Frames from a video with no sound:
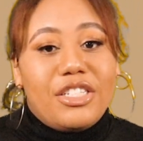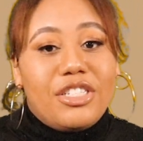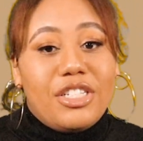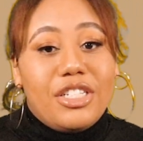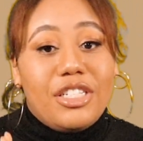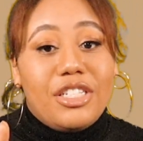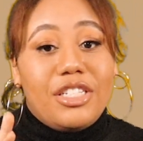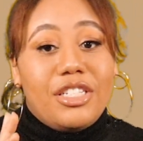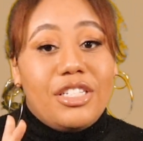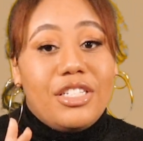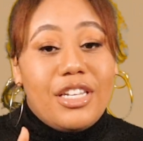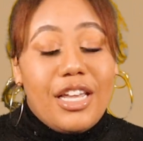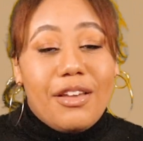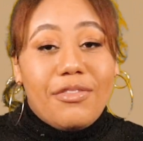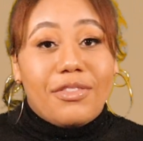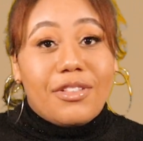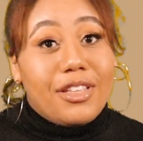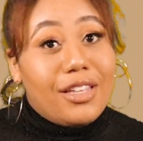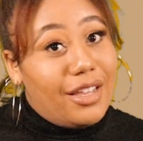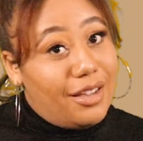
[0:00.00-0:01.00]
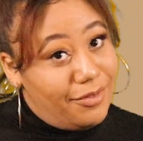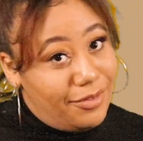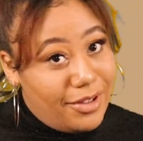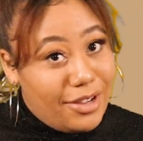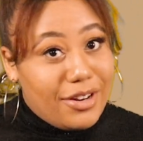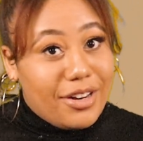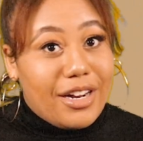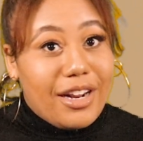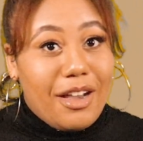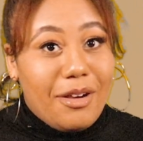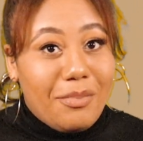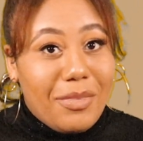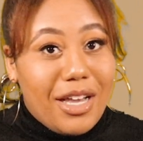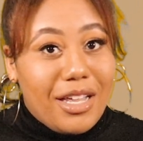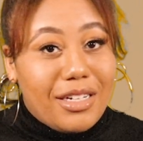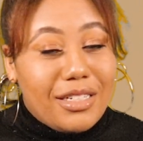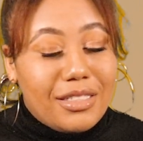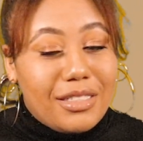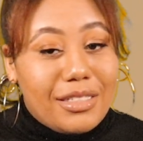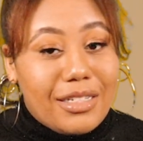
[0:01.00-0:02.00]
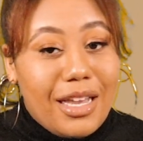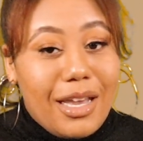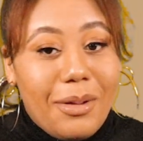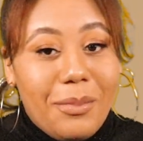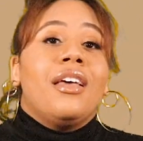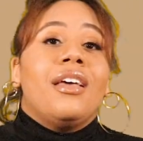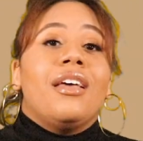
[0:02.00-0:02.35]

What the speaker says: She definitely had figured it out by this time.